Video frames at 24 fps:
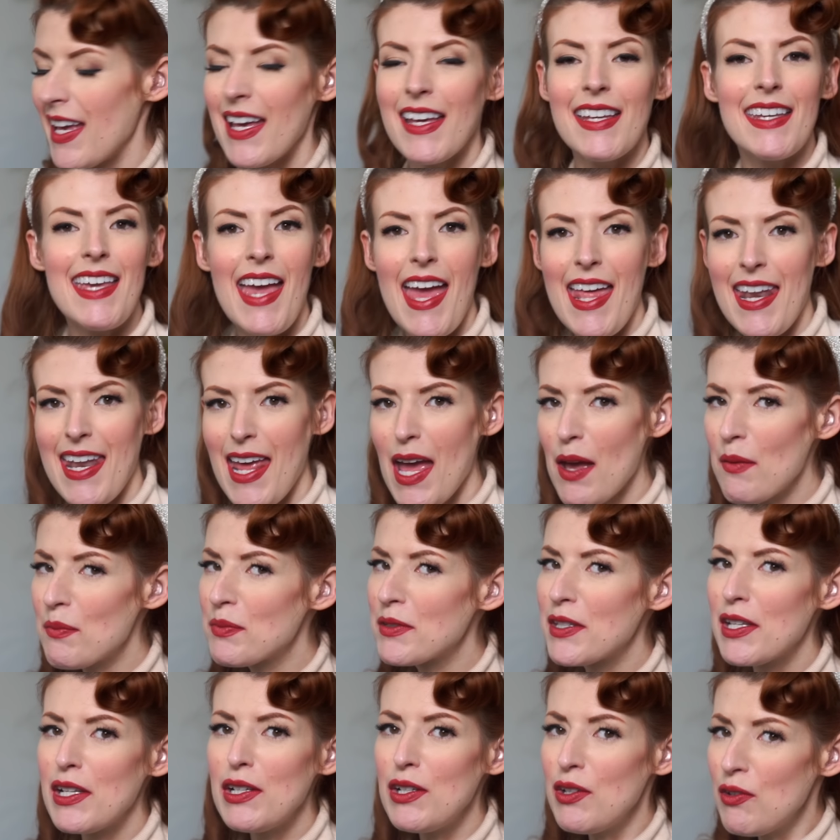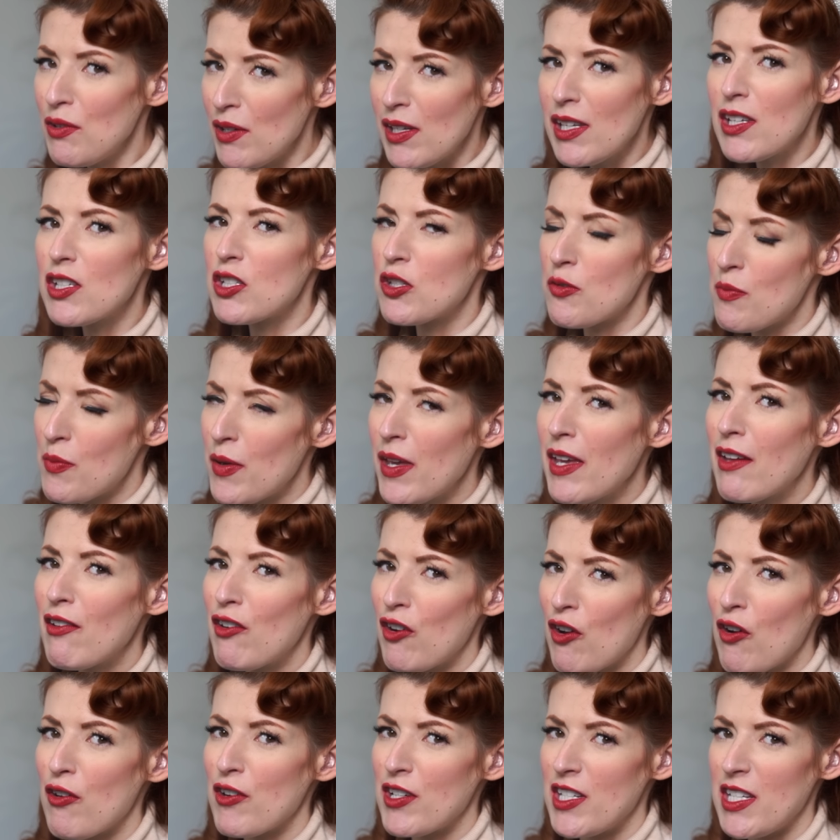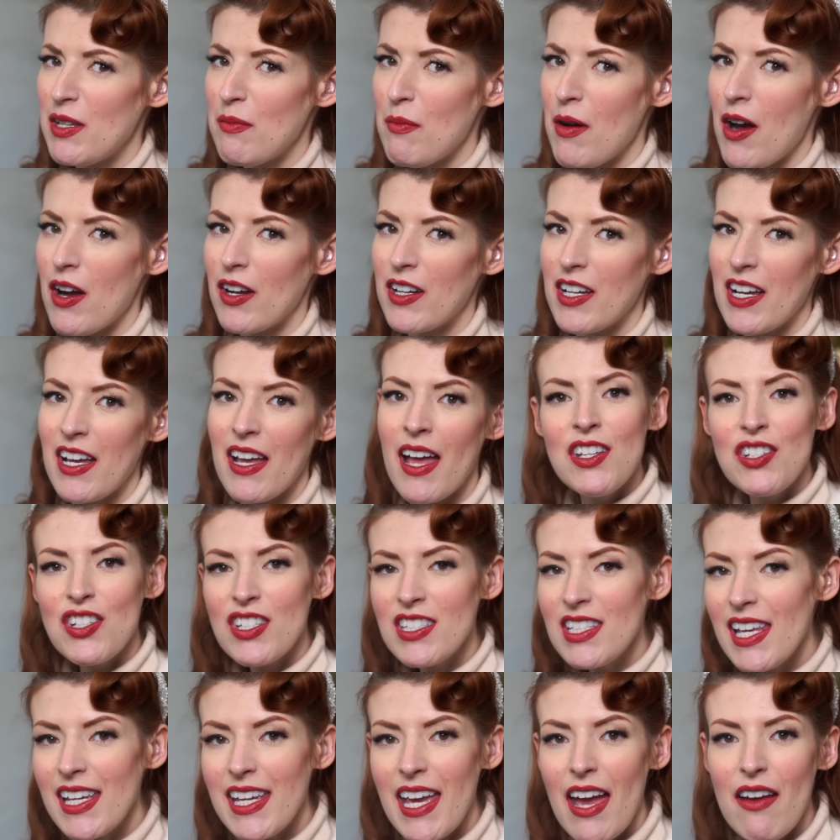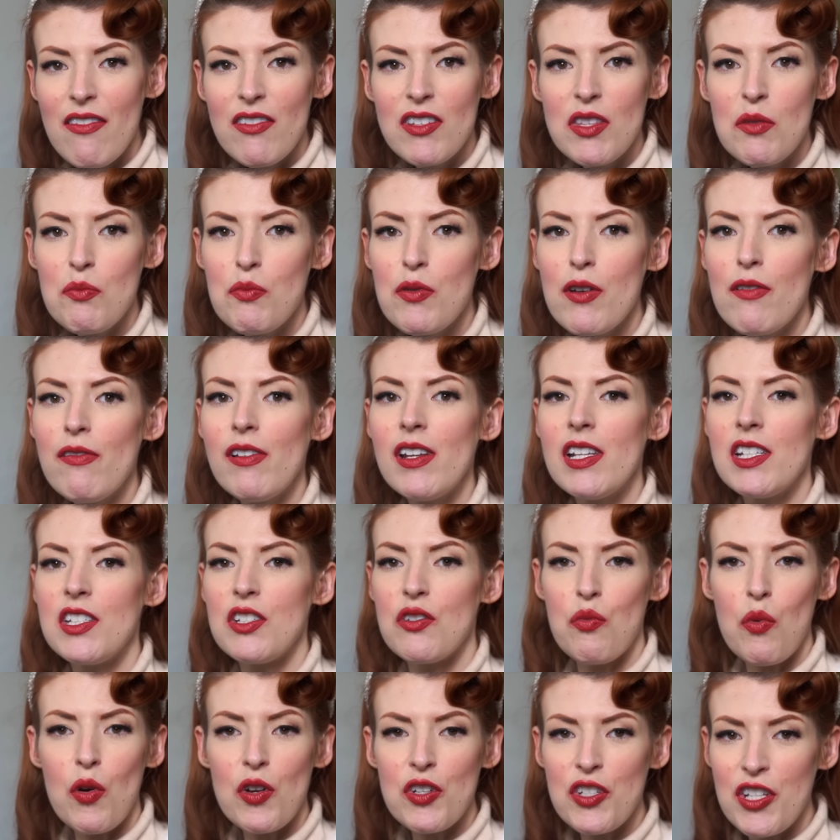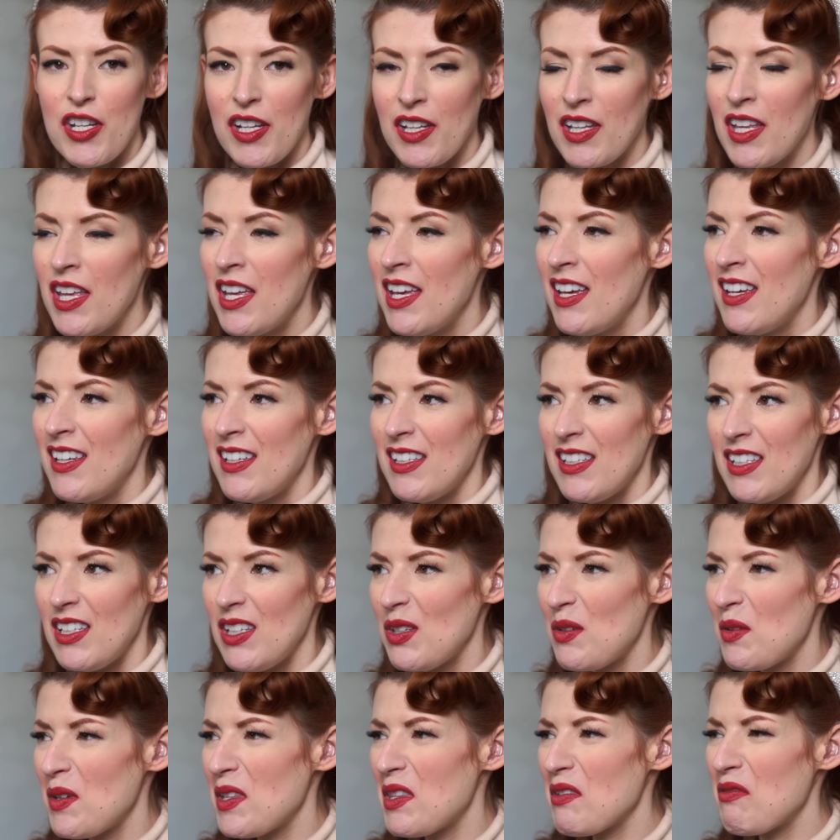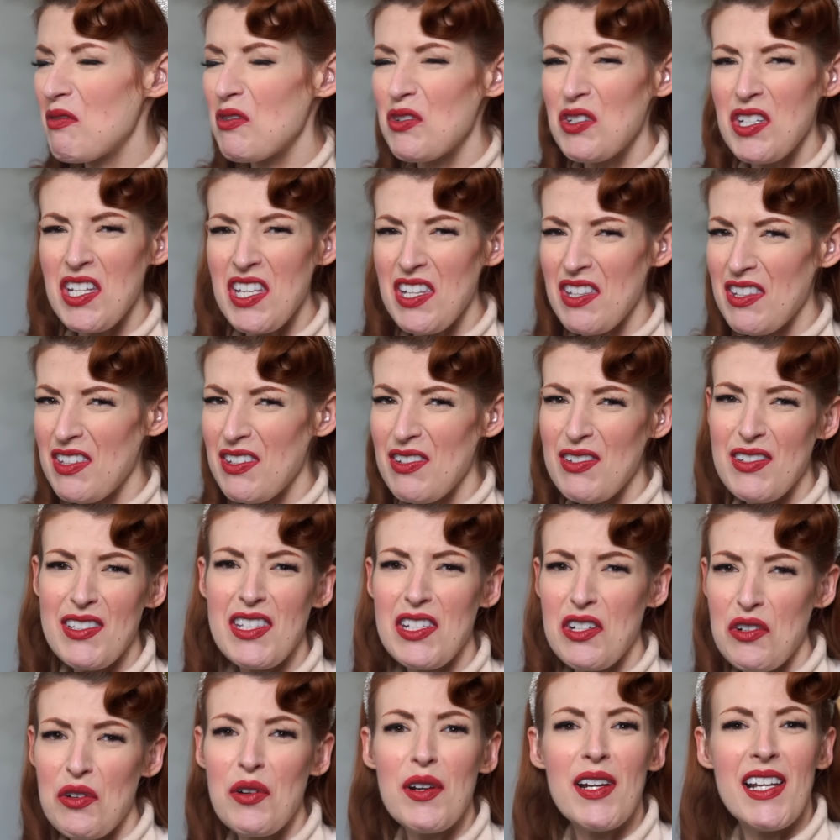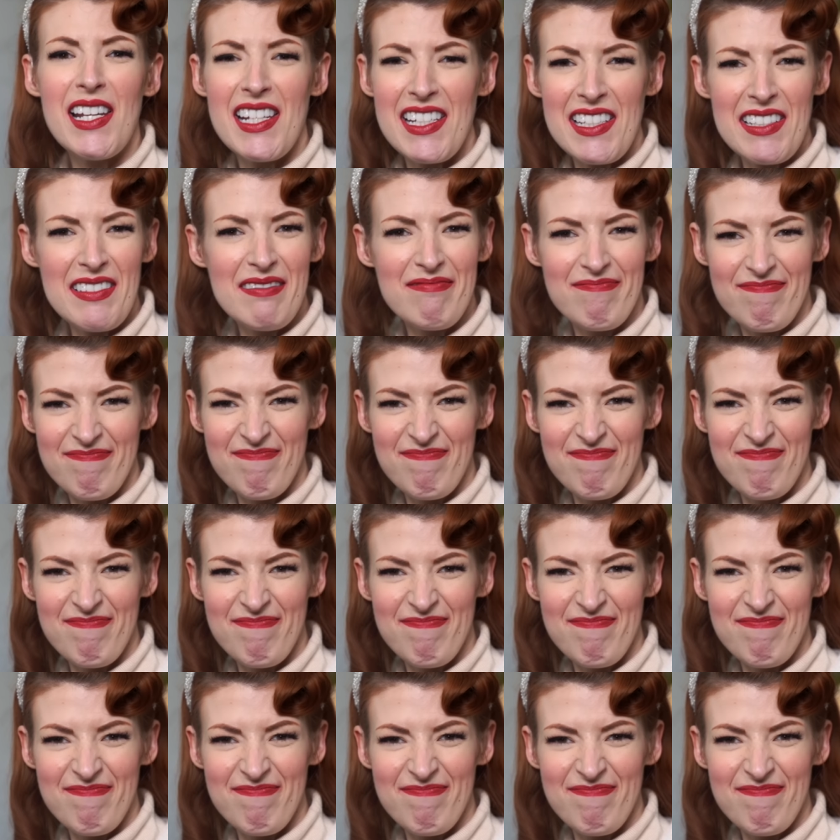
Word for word: Again, absolutely a superiority marker, just like having the privilege of watching Louis XIV use the toilet.